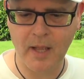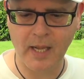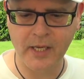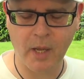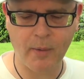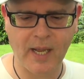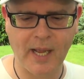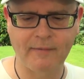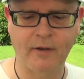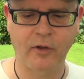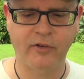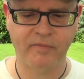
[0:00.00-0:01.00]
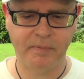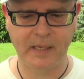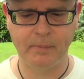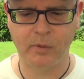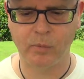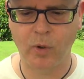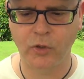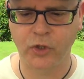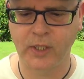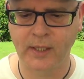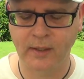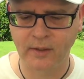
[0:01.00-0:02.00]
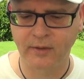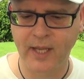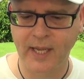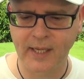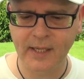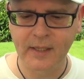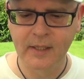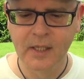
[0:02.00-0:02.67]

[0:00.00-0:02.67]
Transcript: I know I have a lot of people watching there.